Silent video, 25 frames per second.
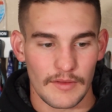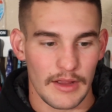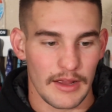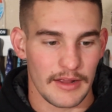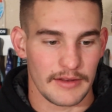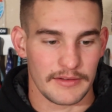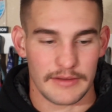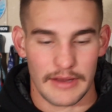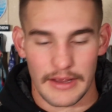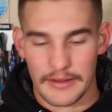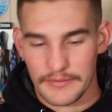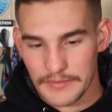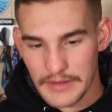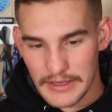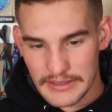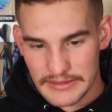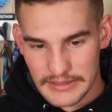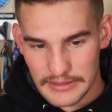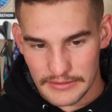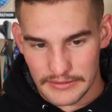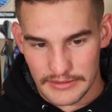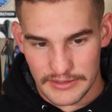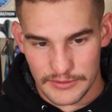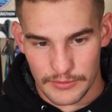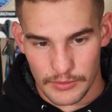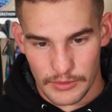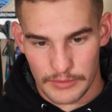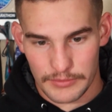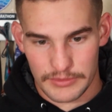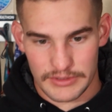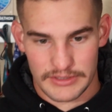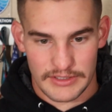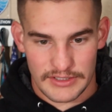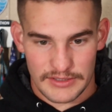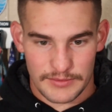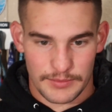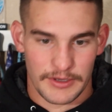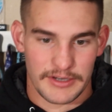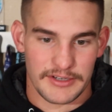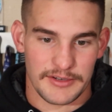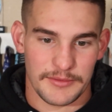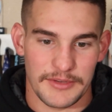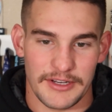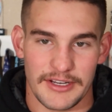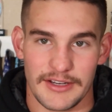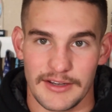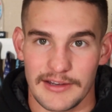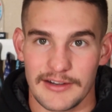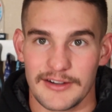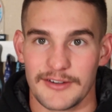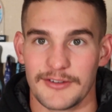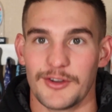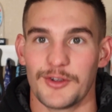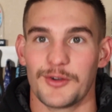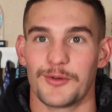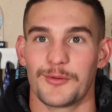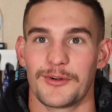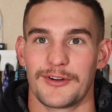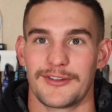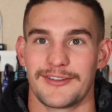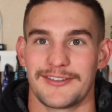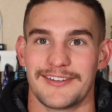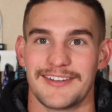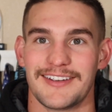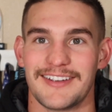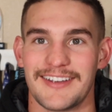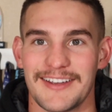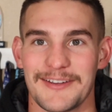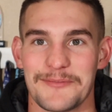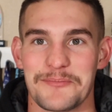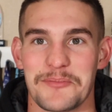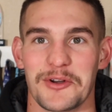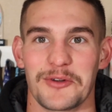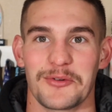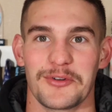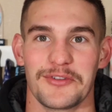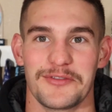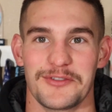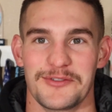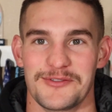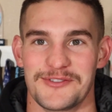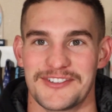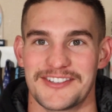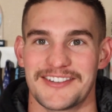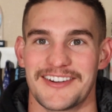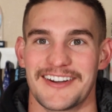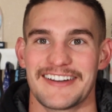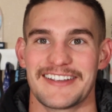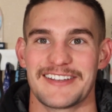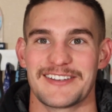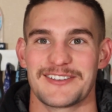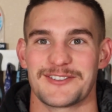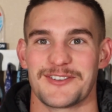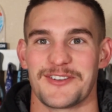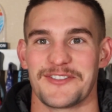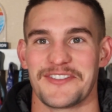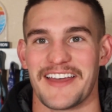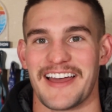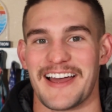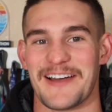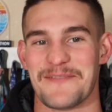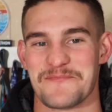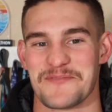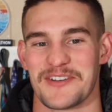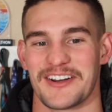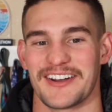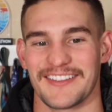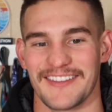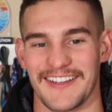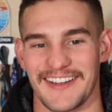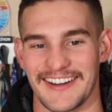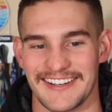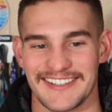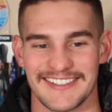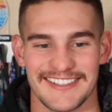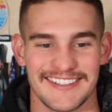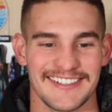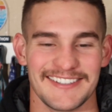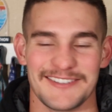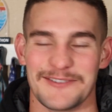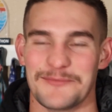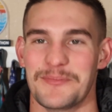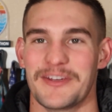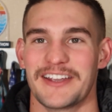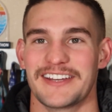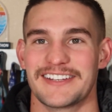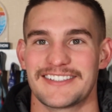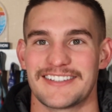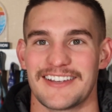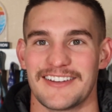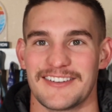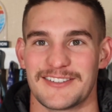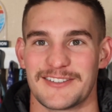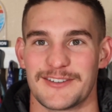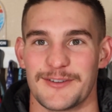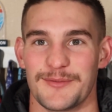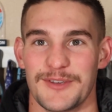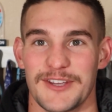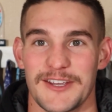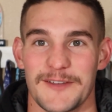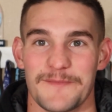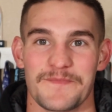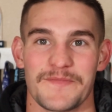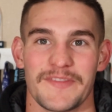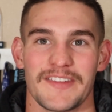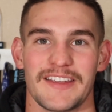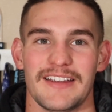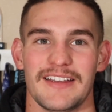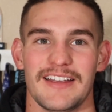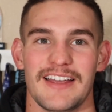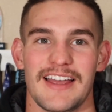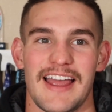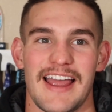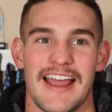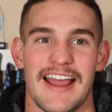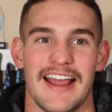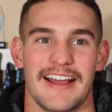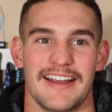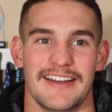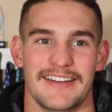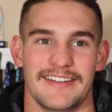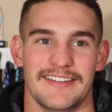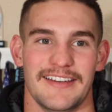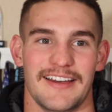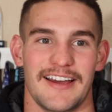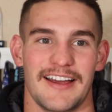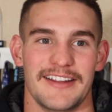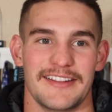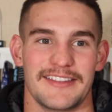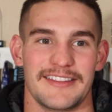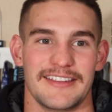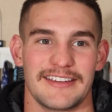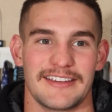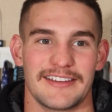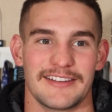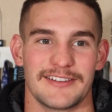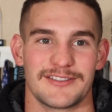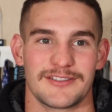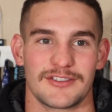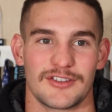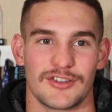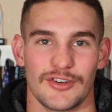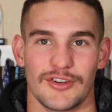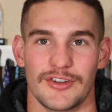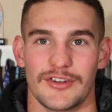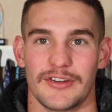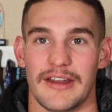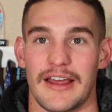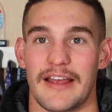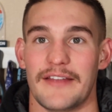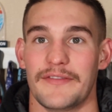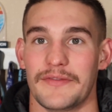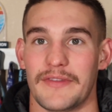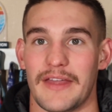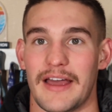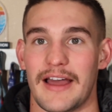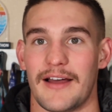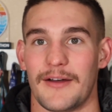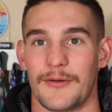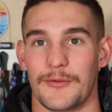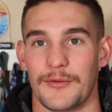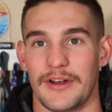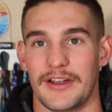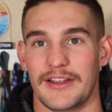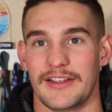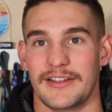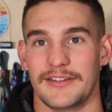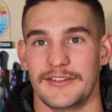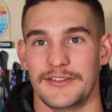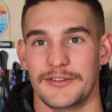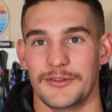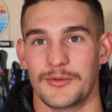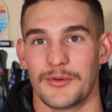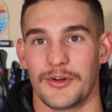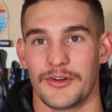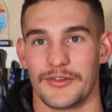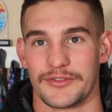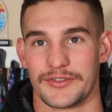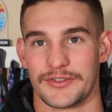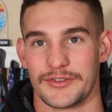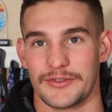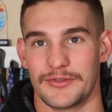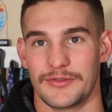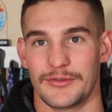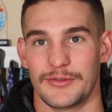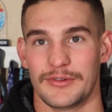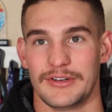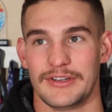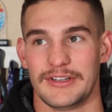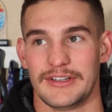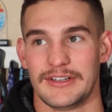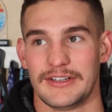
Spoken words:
And that's at least what was explained to me. I don't know where the peer-reviewed study is on that, but I liked it. It made sense to me. And I think it's good. And that way you also